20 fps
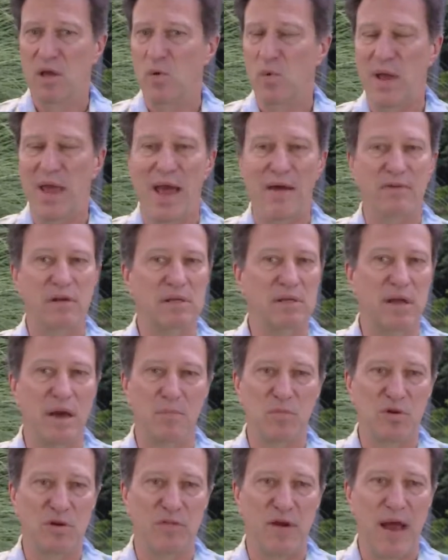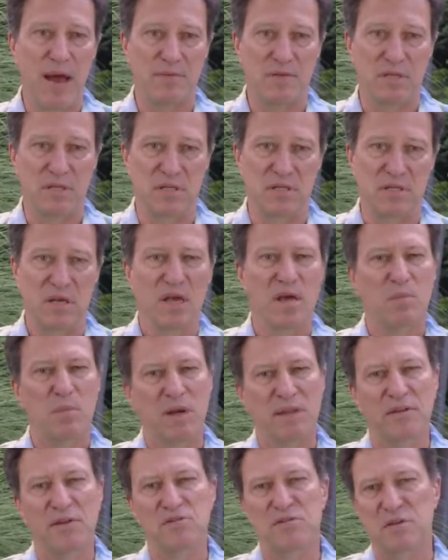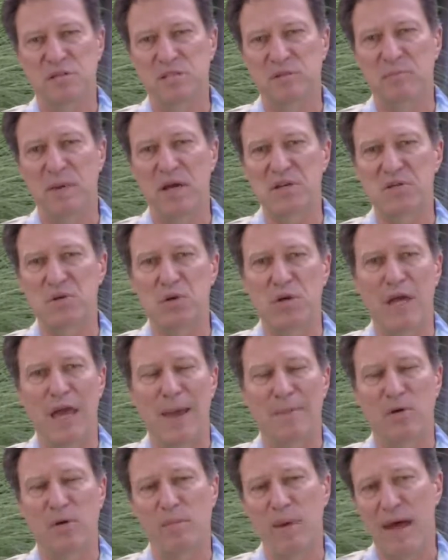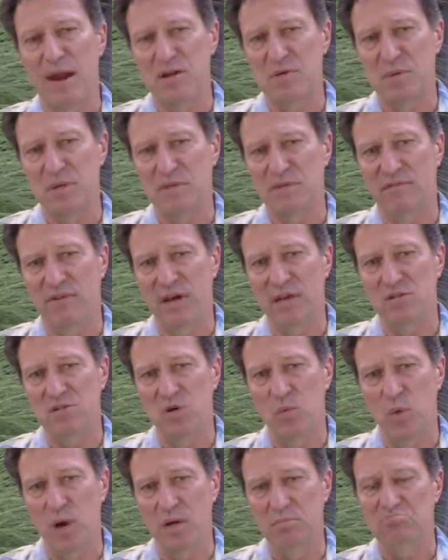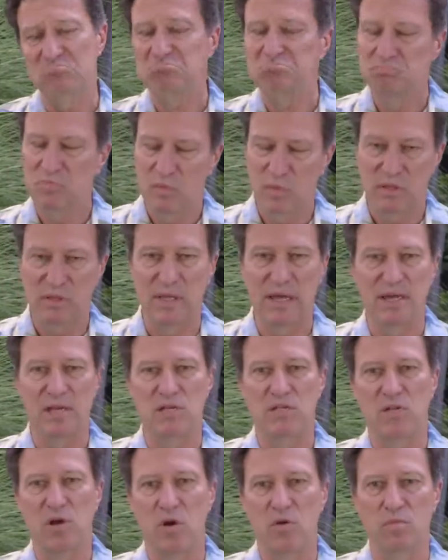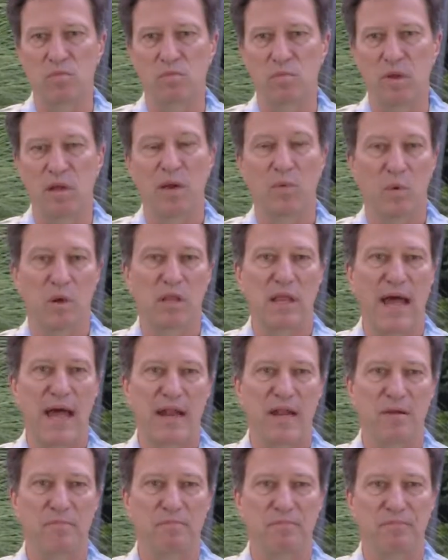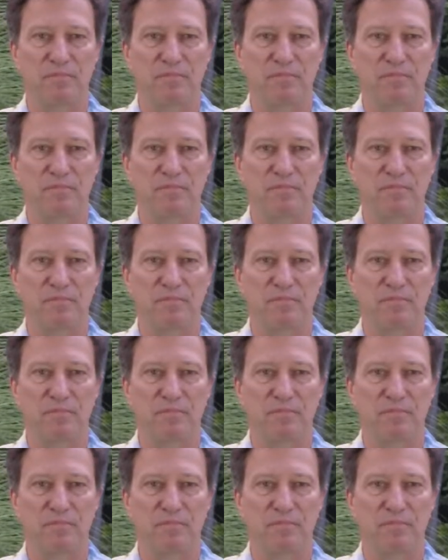We have a number of options, but if there's a special cable management device you want, let us know, and we'll add it.